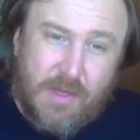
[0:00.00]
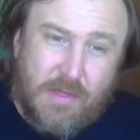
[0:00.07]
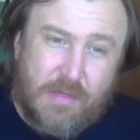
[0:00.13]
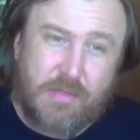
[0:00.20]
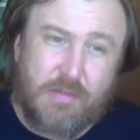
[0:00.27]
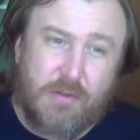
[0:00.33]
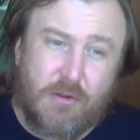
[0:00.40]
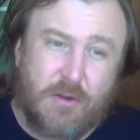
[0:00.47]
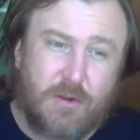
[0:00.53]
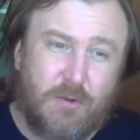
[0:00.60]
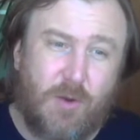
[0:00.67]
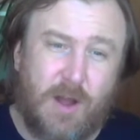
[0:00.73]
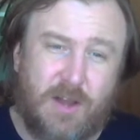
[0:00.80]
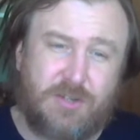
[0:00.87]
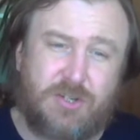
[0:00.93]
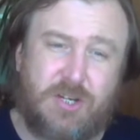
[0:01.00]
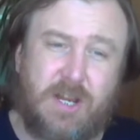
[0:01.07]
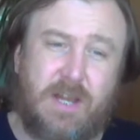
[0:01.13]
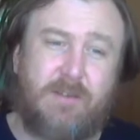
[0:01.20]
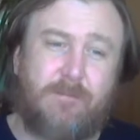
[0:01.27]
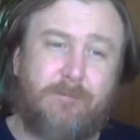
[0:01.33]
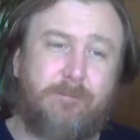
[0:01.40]
third
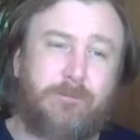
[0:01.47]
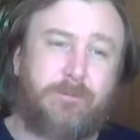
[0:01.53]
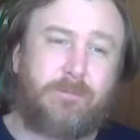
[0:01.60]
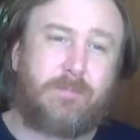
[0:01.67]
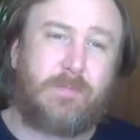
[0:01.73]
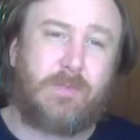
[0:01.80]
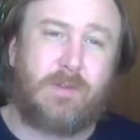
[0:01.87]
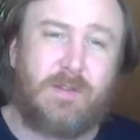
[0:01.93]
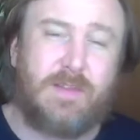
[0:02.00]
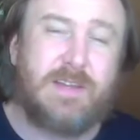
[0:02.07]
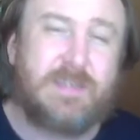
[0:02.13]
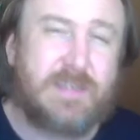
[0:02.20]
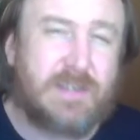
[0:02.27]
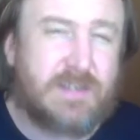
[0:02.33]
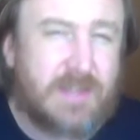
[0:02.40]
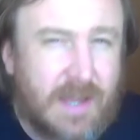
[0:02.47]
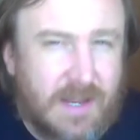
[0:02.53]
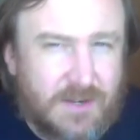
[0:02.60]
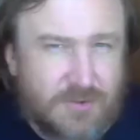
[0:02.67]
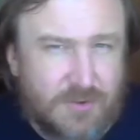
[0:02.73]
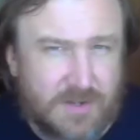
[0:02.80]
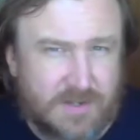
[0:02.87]
question, and this is the
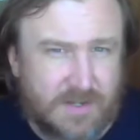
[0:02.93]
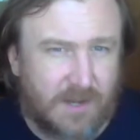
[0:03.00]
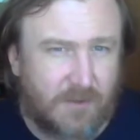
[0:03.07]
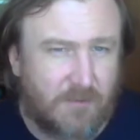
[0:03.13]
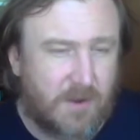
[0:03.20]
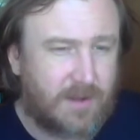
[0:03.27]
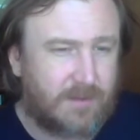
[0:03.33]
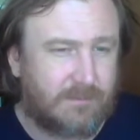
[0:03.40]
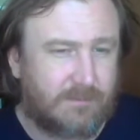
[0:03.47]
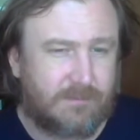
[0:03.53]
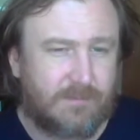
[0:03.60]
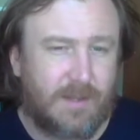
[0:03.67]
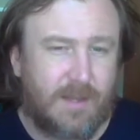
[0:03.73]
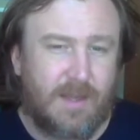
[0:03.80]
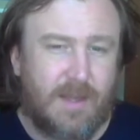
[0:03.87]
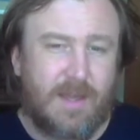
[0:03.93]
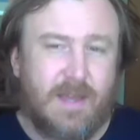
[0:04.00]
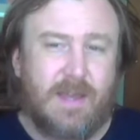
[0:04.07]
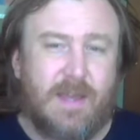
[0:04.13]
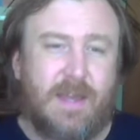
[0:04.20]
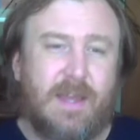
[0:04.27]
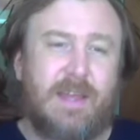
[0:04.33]
interesting one,
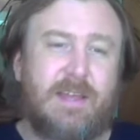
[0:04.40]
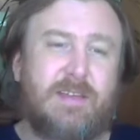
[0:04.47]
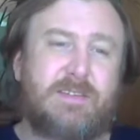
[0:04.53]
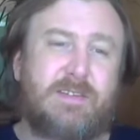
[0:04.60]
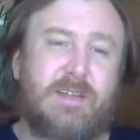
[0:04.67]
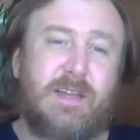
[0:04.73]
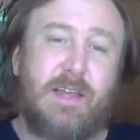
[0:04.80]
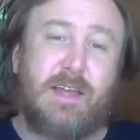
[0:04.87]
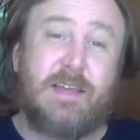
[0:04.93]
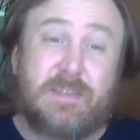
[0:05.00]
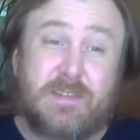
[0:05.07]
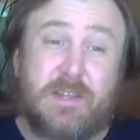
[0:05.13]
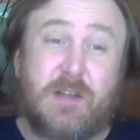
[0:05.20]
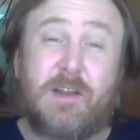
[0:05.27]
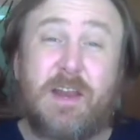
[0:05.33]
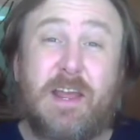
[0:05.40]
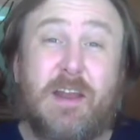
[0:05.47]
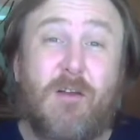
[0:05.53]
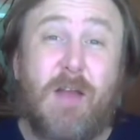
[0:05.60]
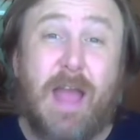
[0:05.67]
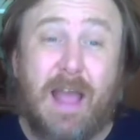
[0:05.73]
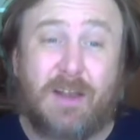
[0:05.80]
is there an
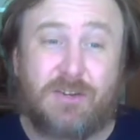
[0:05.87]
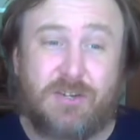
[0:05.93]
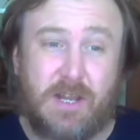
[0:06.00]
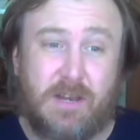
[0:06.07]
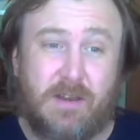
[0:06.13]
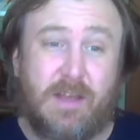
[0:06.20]
interaction?